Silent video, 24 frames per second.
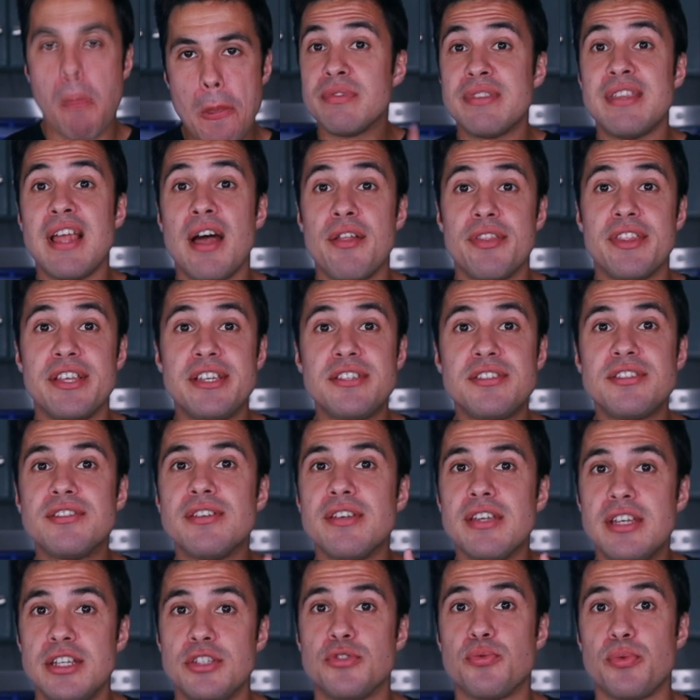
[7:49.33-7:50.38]
Now this
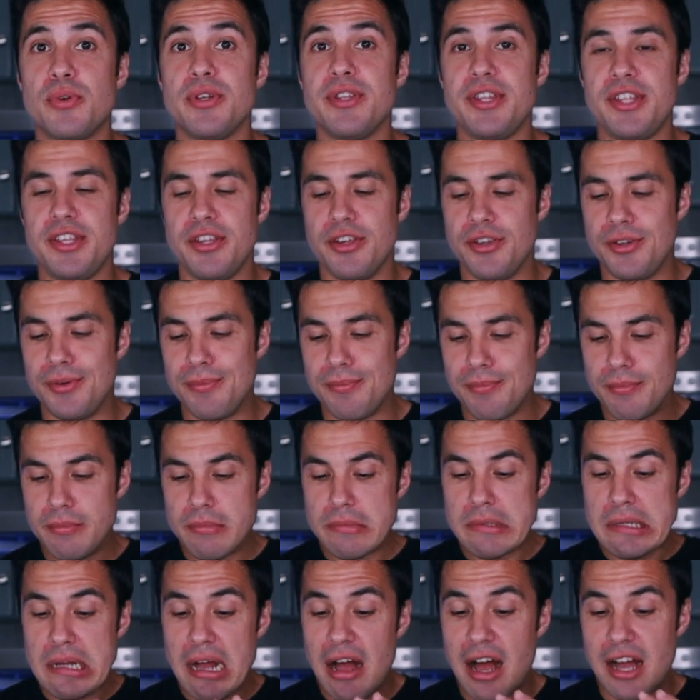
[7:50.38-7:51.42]
is really good.
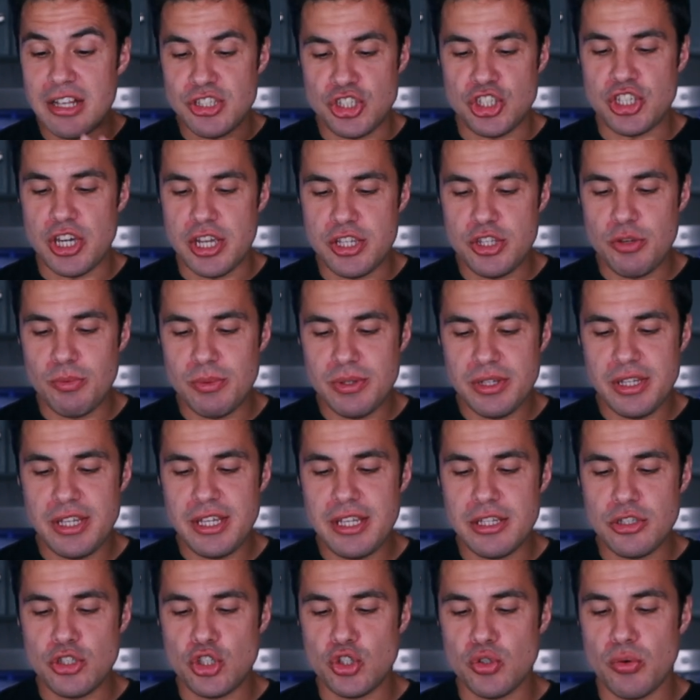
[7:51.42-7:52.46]
I genuinely
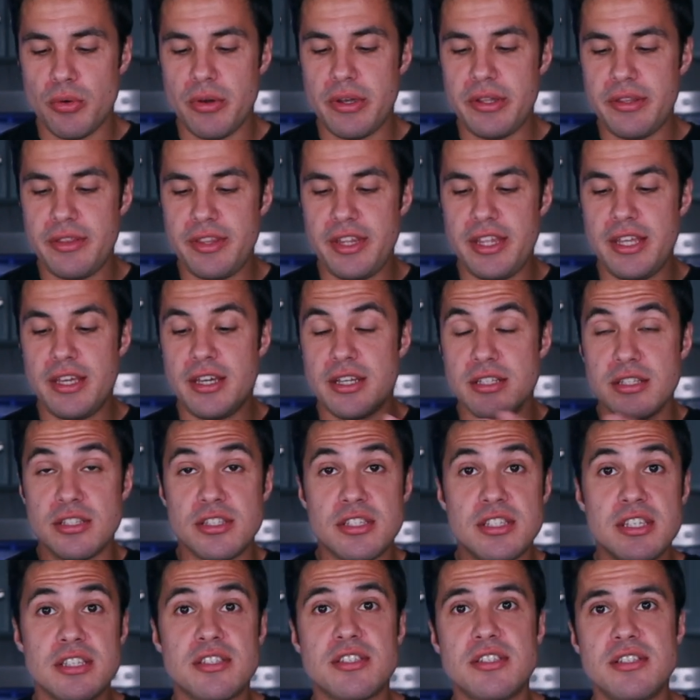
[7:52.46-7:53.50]
enjoy the
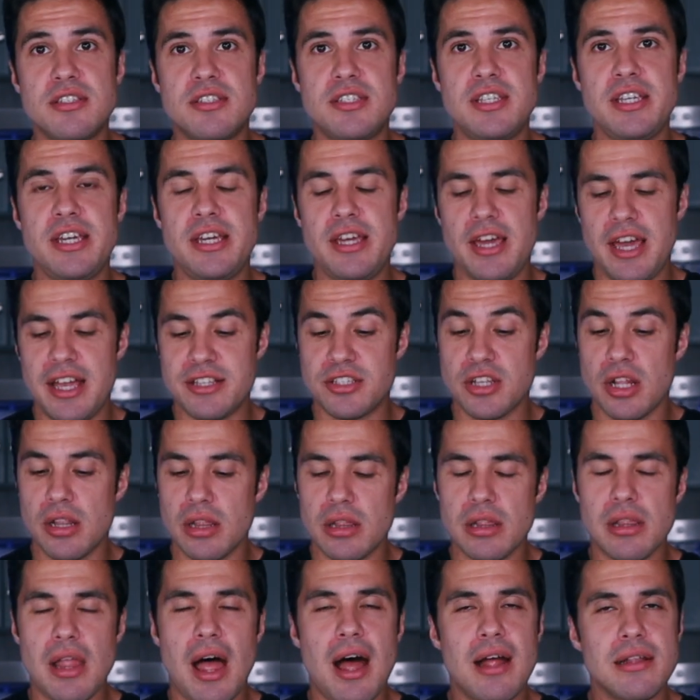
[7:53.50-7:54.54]
consistency. It's a
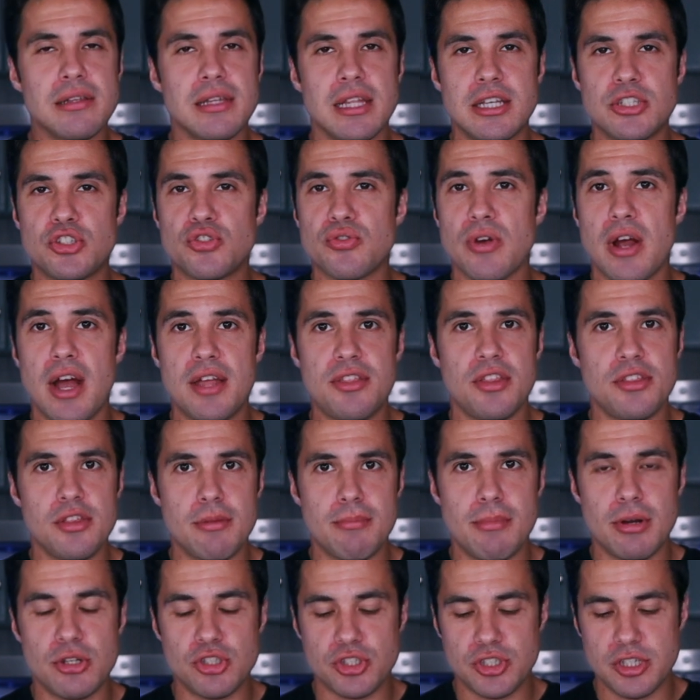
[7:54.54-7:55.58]
lot less dry than the
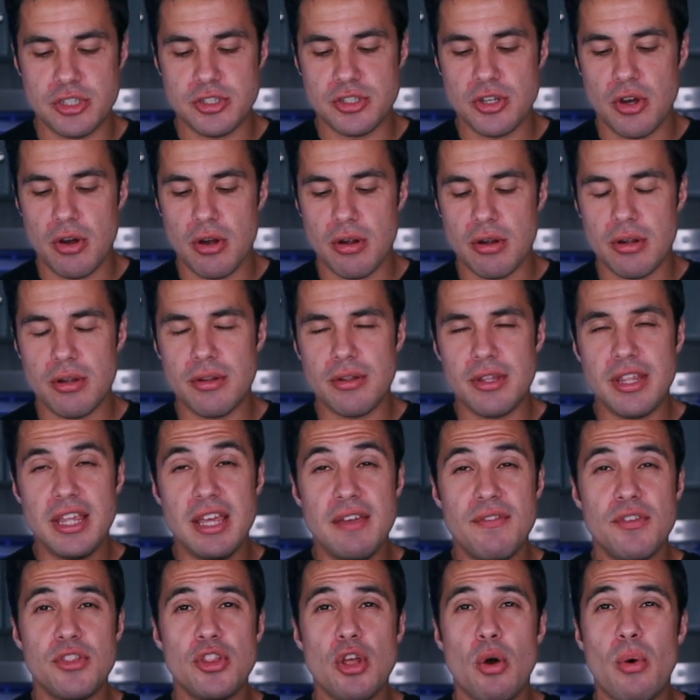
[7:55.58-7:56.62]
munchkins are,
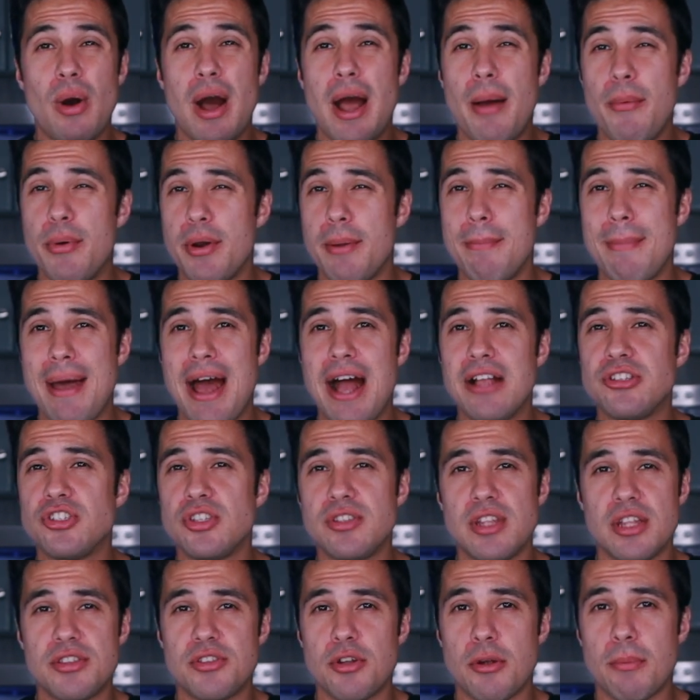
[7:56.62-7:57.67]
even though I would imagine
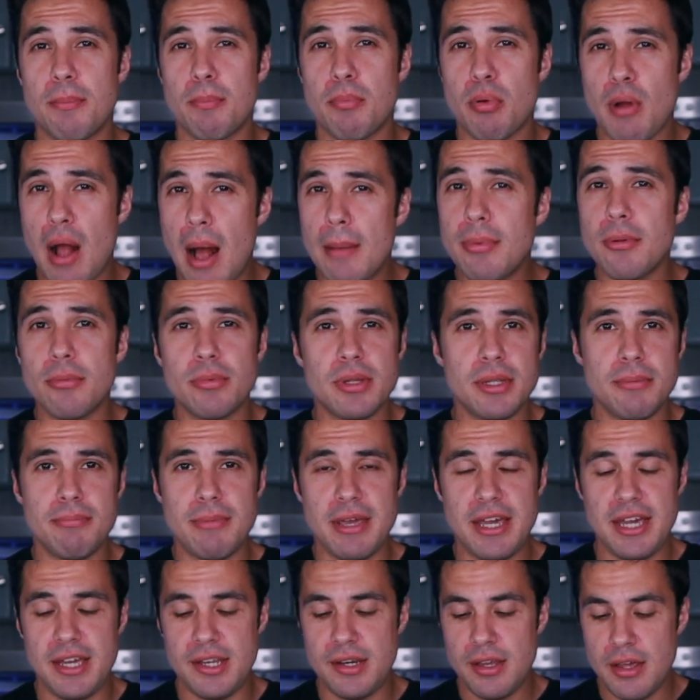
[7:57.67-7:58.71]
that they're probably
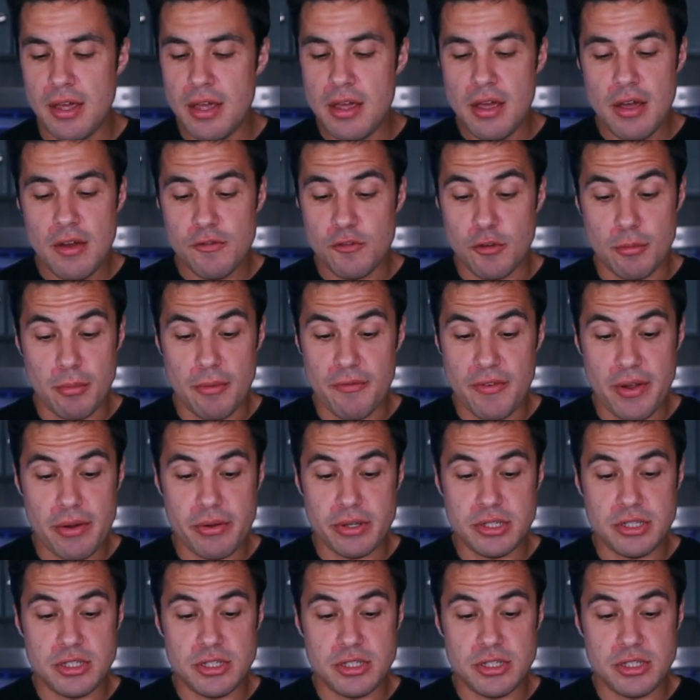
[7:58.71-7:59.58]
made from a very